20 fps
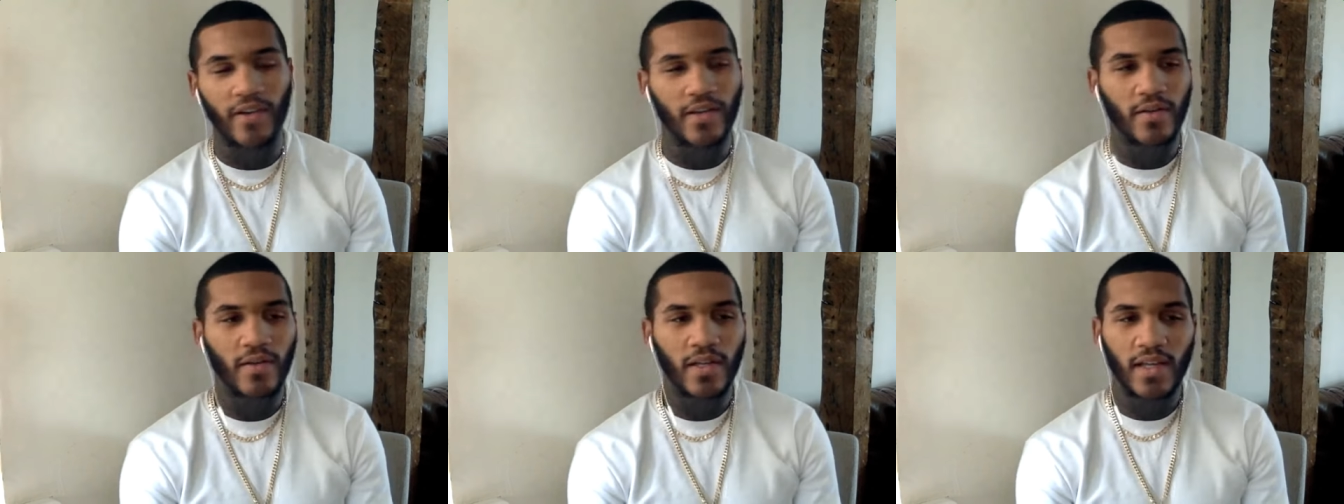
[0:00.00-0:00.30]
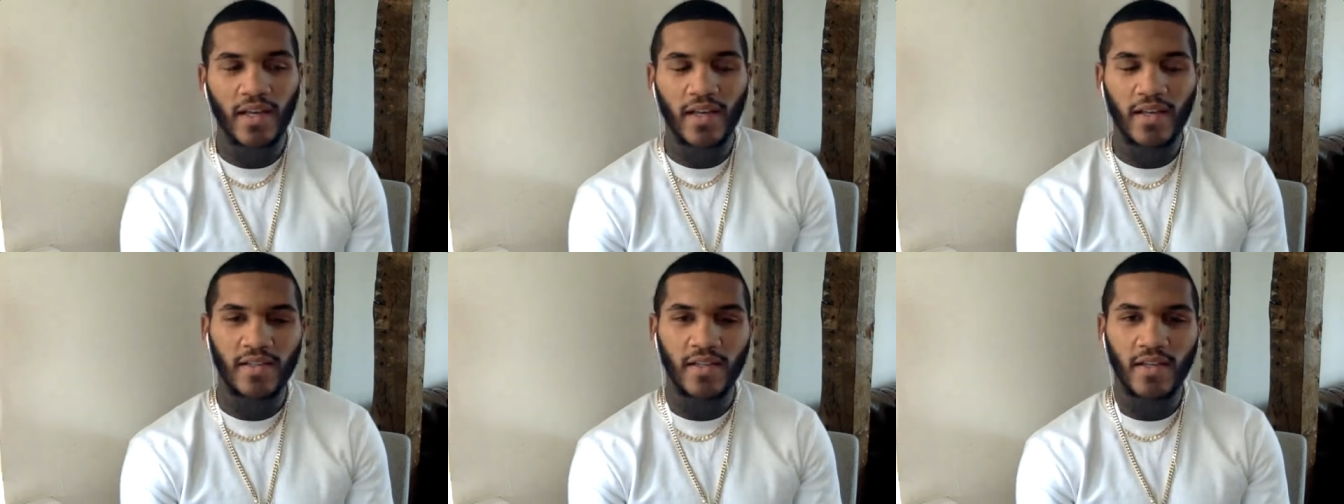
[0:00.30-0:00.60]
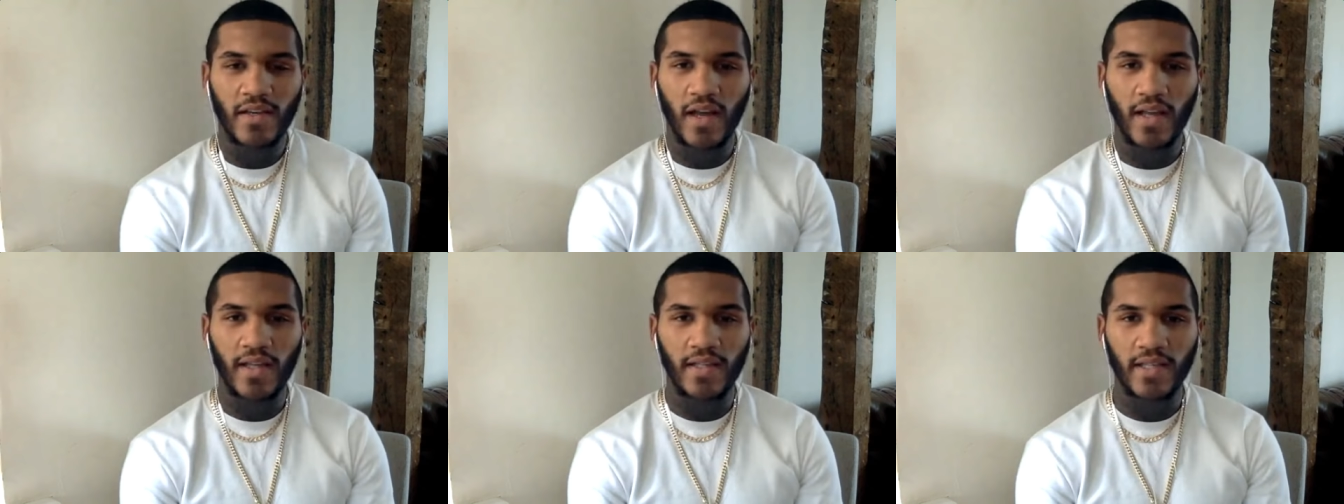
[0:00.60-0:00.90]
And as
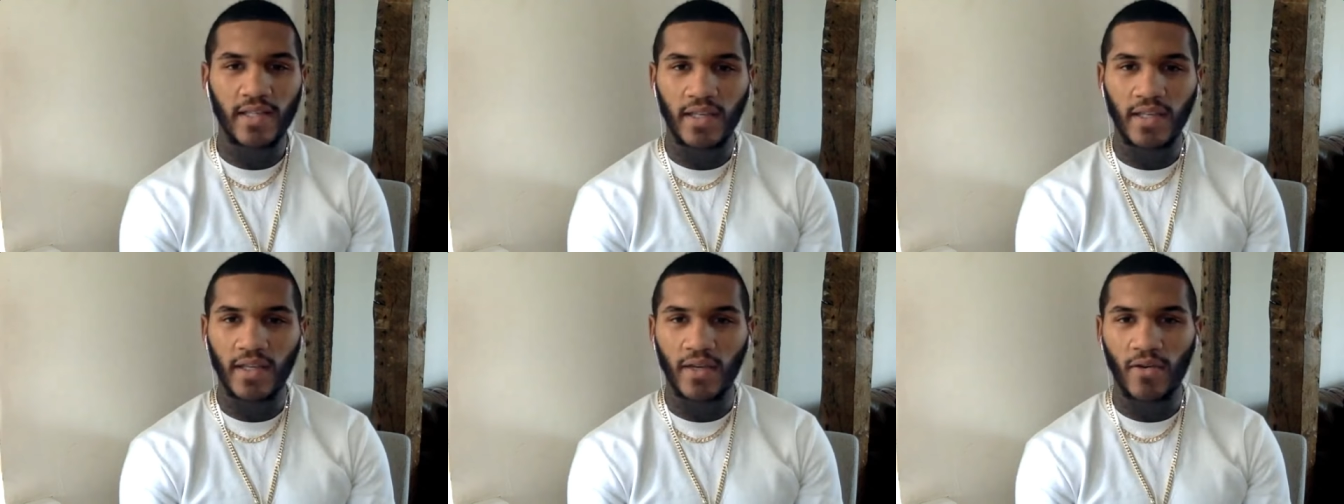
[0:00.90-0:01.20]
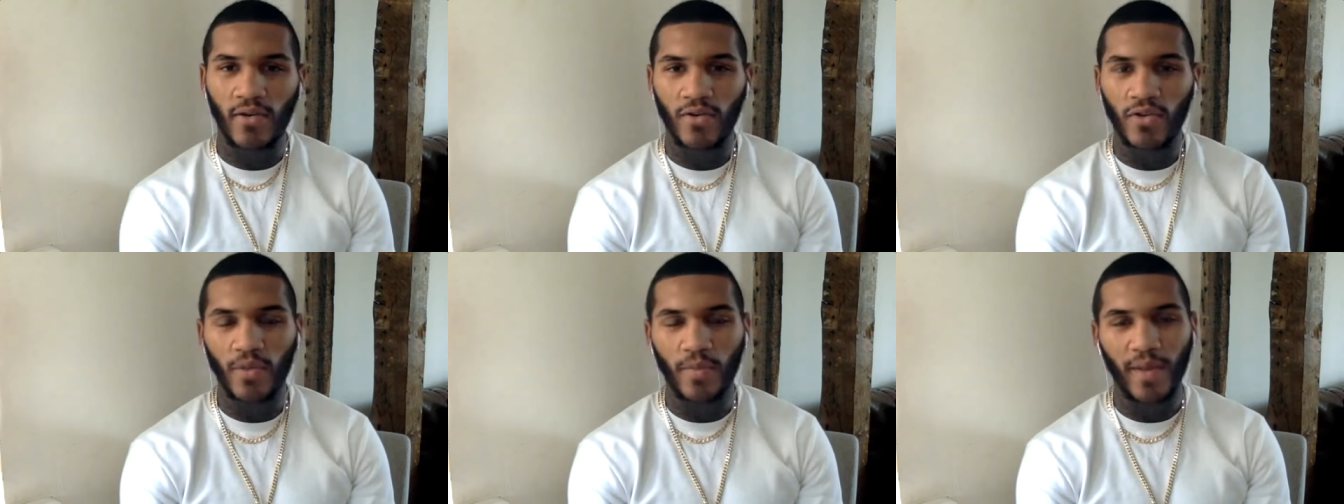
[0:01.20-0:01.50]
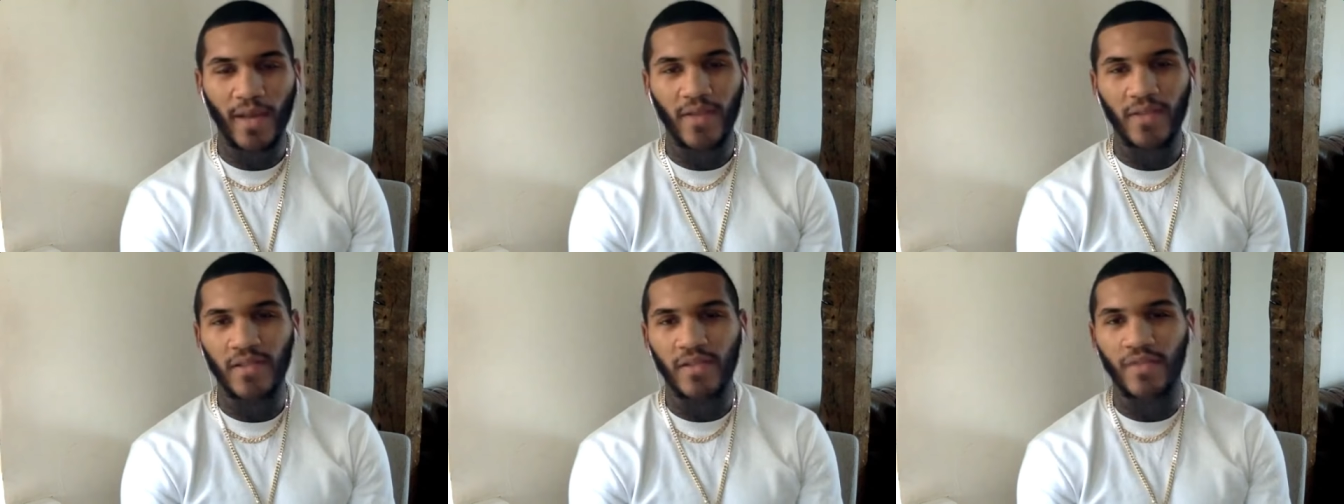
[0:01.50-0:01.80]
a 19 year old, you're
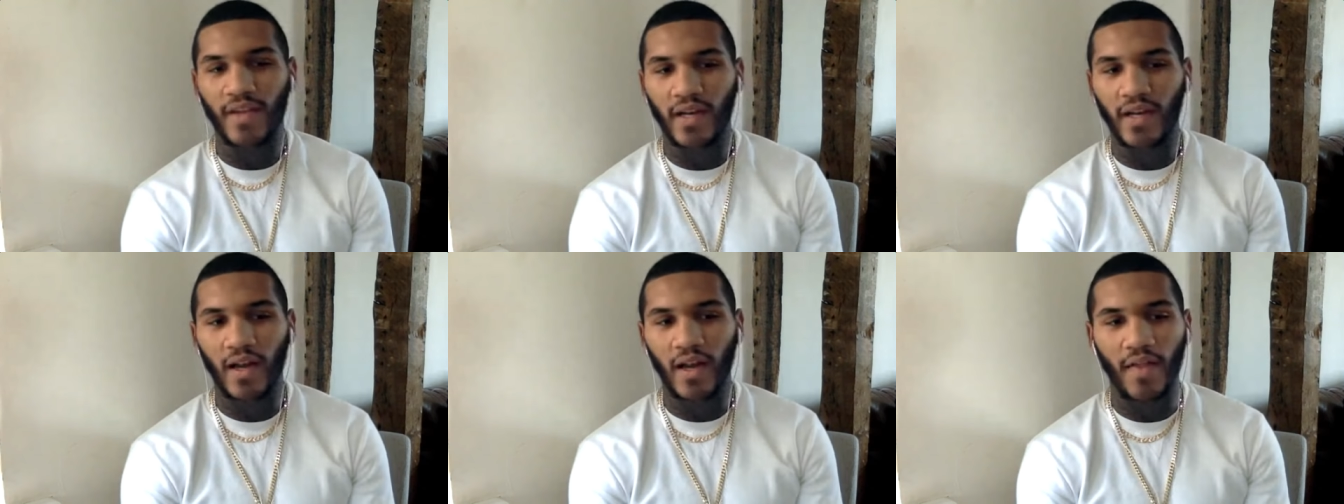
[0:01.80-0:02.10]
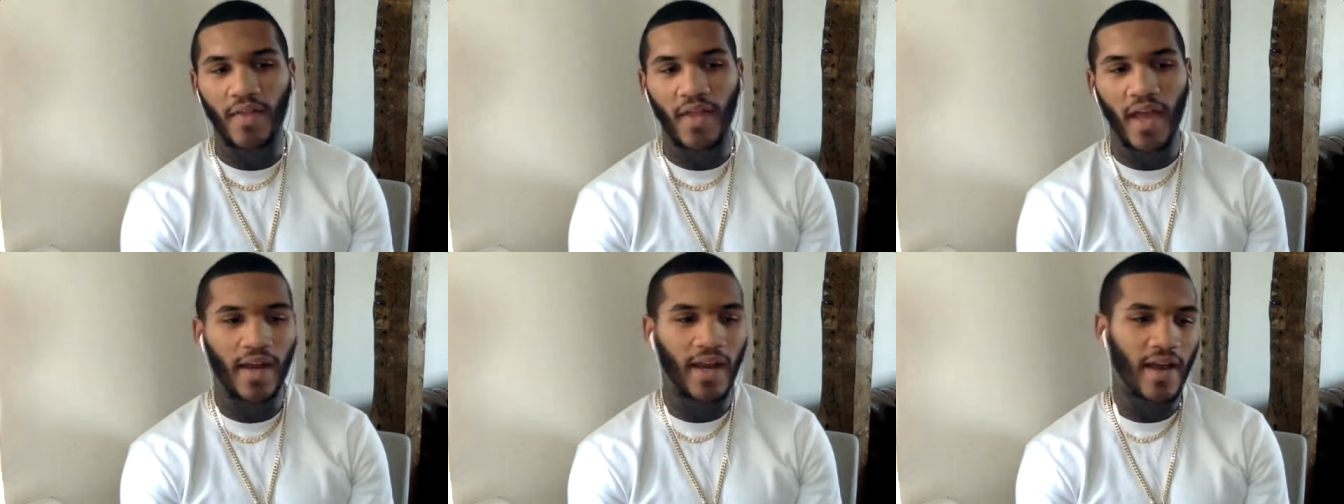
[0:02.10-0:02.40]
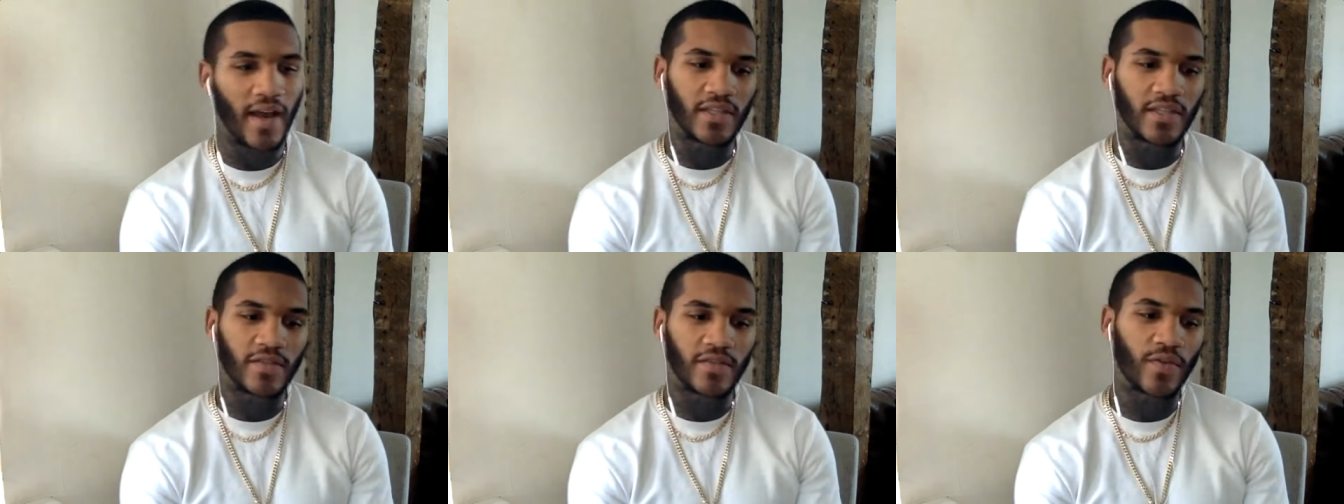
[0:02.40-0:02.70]
bound to think like that and
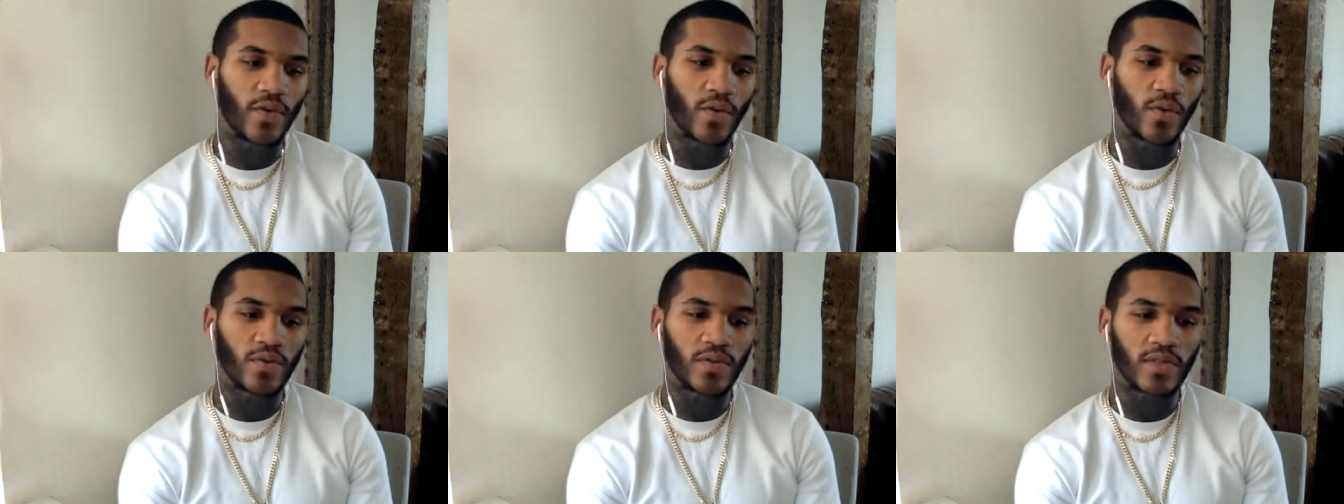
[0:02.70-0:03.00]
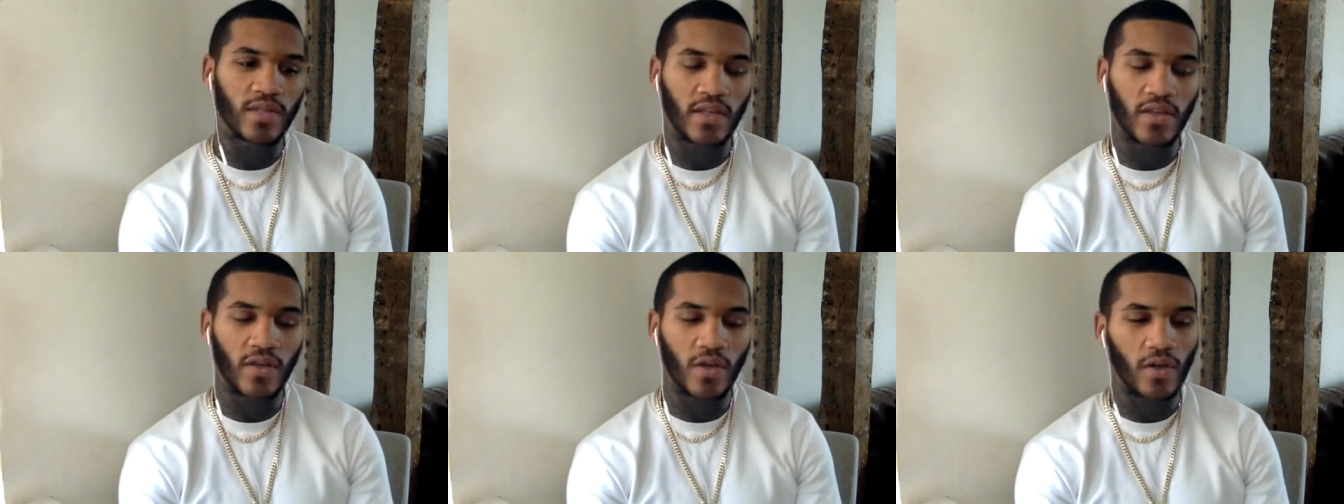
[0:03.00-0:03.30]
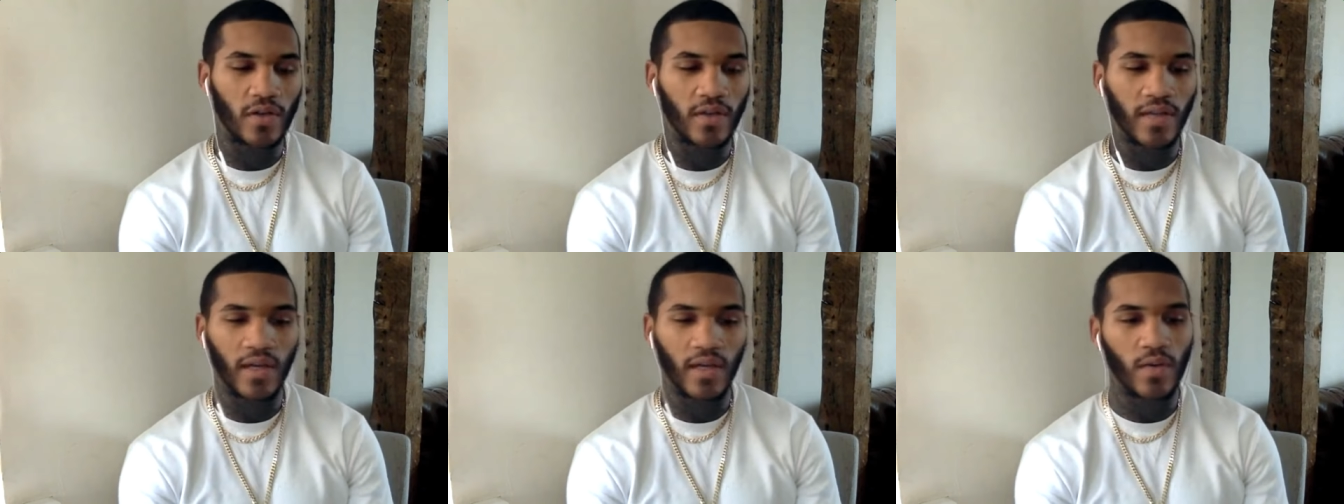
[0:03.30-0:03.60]
have these thoughts that you
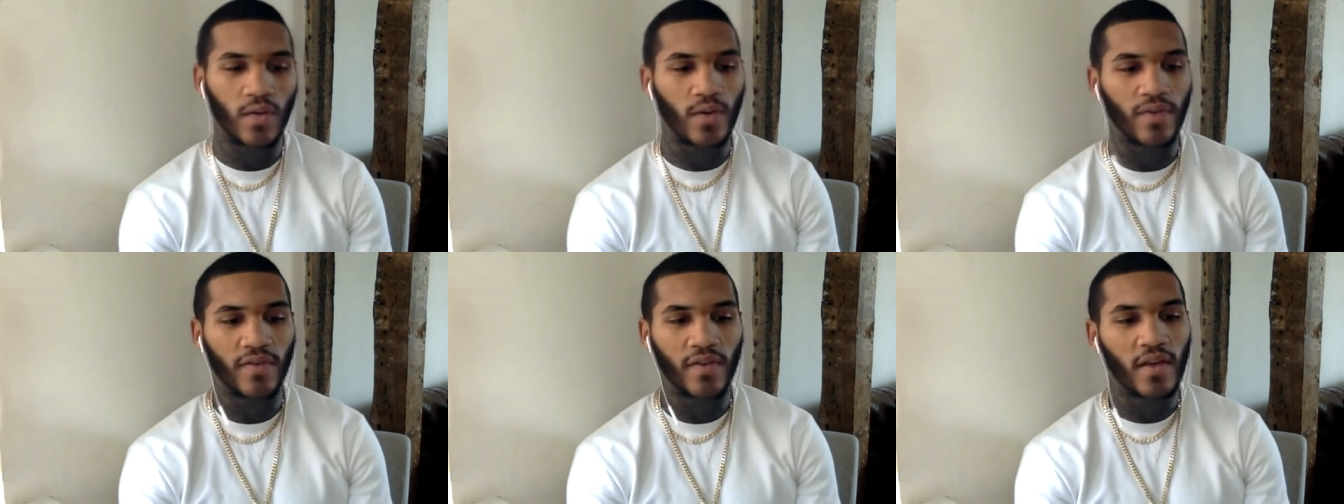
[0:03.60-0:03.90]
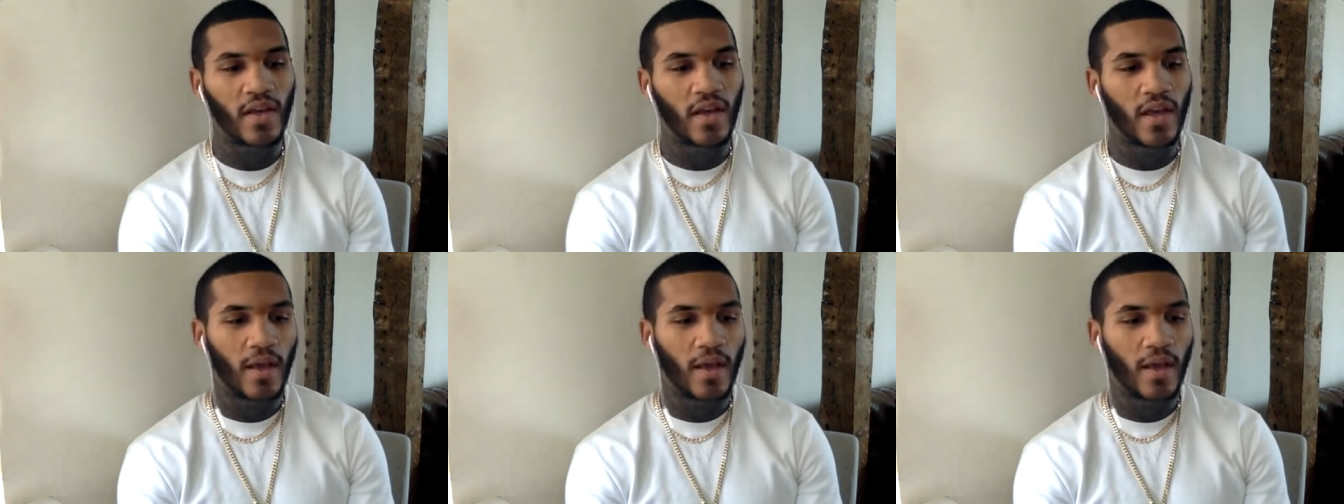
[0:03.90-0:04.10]
got to deal with.